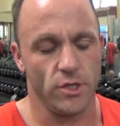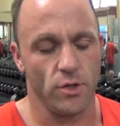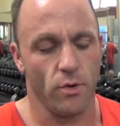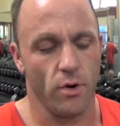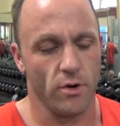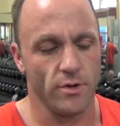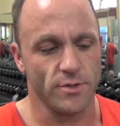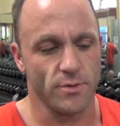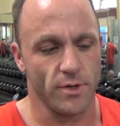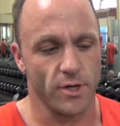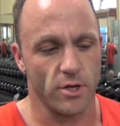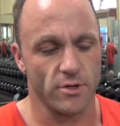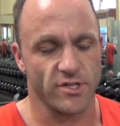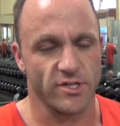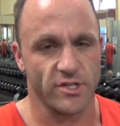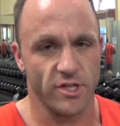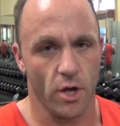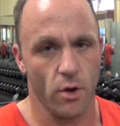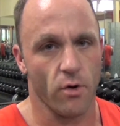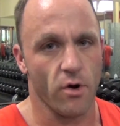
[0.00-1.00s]
you always wanna go
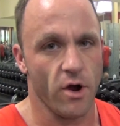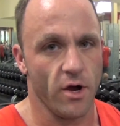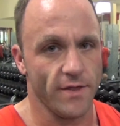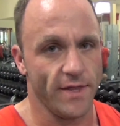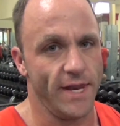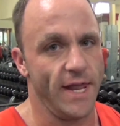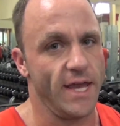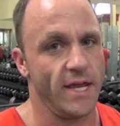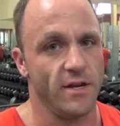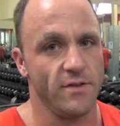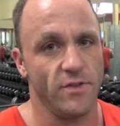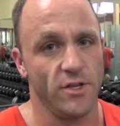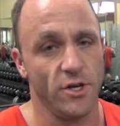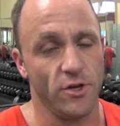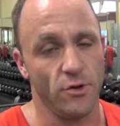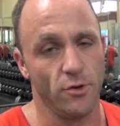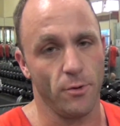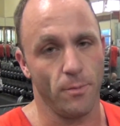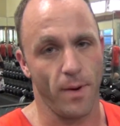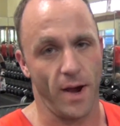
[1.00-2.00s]
slower on the negative than
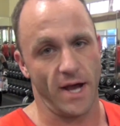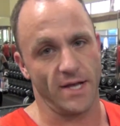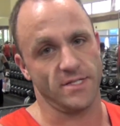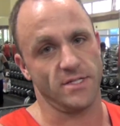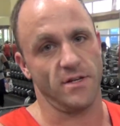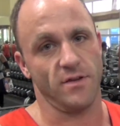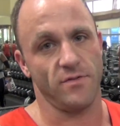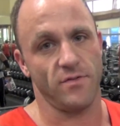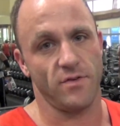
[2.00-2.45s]
you do the positive.